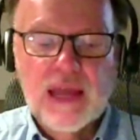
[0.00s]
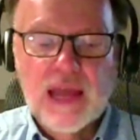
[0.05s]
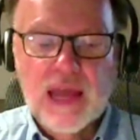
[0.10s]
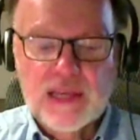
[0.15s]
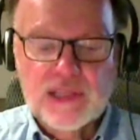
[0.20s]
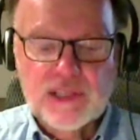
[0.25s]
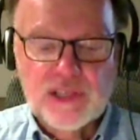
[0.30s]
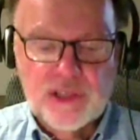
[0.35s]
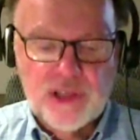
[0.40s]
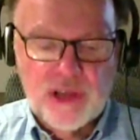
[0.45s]

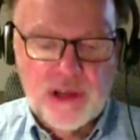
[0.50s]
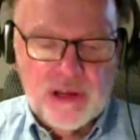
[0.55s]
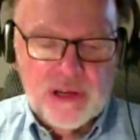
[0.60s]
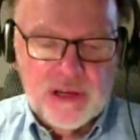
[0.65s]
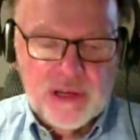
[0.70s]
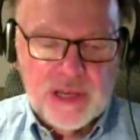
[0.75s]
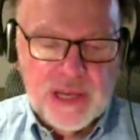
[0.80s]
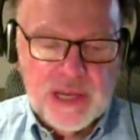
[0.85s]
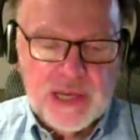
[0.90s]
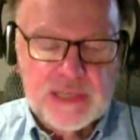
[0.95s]
as
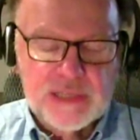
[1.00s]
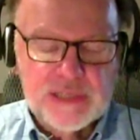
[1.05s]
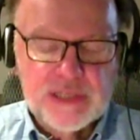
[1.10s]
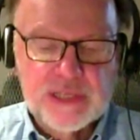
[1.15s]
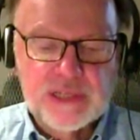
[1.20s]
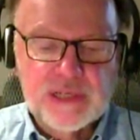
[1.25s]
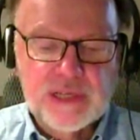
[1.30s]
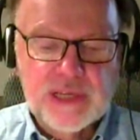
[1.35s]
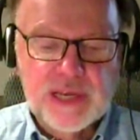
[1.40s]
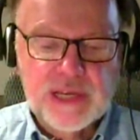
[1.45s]
long as
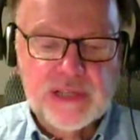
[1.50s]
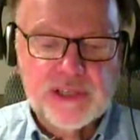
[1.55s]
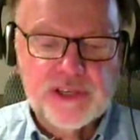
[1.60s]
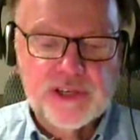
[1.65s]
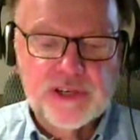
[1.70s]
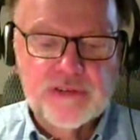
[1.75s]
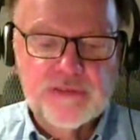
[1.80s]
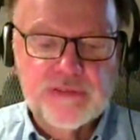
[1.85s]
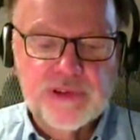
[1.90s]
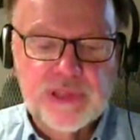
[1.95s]
it gets
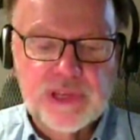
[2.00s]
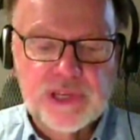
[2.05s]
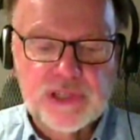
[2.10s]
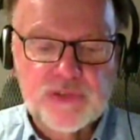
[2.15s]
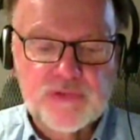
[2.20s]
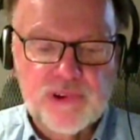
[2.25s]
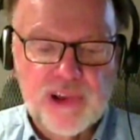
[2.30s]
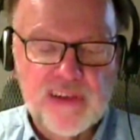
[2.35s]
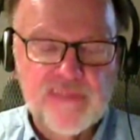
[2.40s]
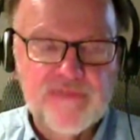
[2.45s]
over
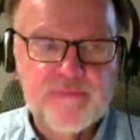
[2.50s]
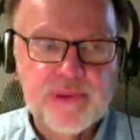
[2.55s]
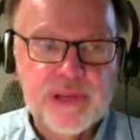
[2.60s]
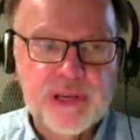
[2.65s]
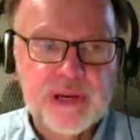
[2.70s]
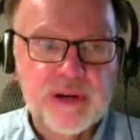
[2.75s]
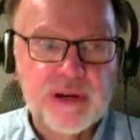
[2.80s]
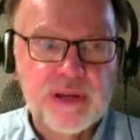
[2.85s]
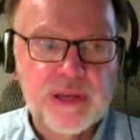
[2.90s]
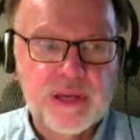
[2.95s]
this rough
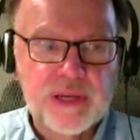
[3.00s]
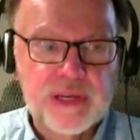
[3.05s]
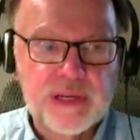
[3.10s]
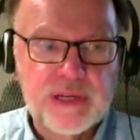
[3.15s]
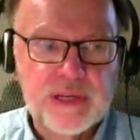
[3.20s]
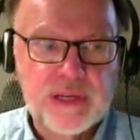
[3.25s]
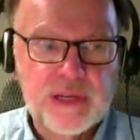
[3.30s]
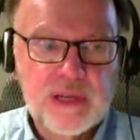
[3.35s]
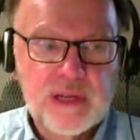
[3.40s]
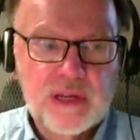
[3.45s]

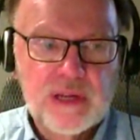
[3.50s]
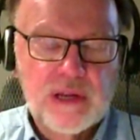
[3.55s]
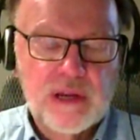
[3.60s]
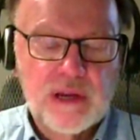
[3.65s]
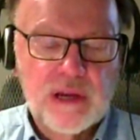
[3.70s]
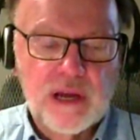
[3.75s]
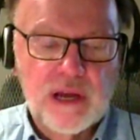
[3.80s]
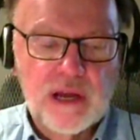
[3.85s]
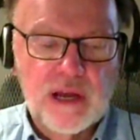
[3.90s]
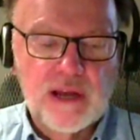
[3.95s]
period
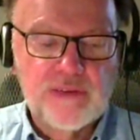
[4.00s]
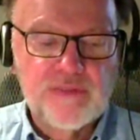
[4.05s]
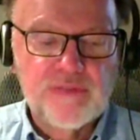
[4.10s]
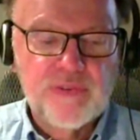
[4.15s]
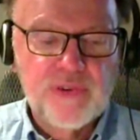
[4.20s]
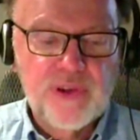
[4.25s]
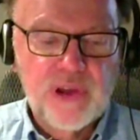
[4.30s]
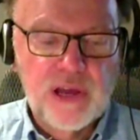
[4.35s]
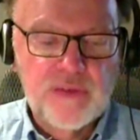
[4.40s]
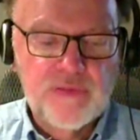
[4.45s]

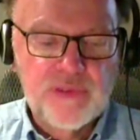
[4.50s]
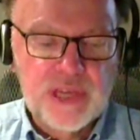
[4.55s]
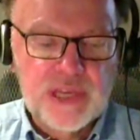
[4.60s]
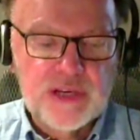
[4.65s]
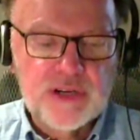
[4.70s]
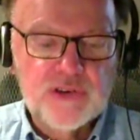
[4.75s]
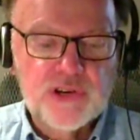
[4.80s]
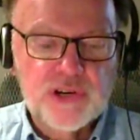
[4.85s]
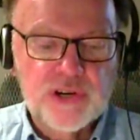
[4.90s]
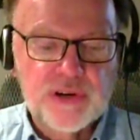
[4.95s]
of
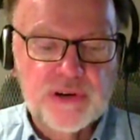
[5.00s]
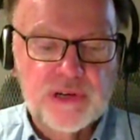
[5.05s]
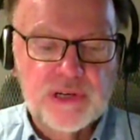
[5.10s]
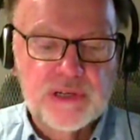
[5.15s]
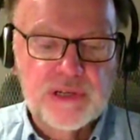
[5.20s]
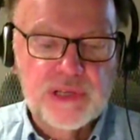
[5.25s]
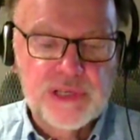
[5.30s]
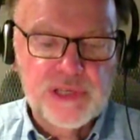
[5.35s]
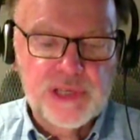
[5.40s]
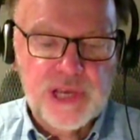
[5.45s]
internal
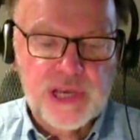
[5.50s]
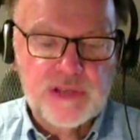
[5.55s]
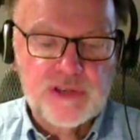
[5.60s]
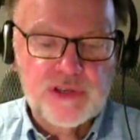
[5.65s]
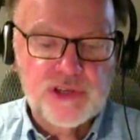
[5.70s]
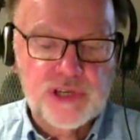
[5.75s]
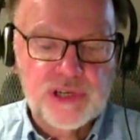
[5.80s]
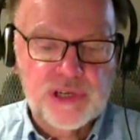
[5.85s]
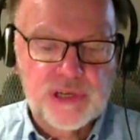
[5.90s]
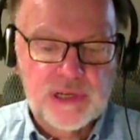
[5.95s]

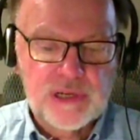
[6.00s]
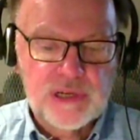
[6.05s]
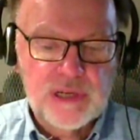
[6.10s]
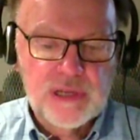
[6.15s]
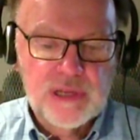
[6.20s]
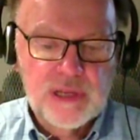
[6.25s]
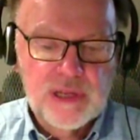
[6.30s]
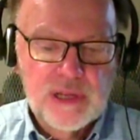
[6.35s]
dissension,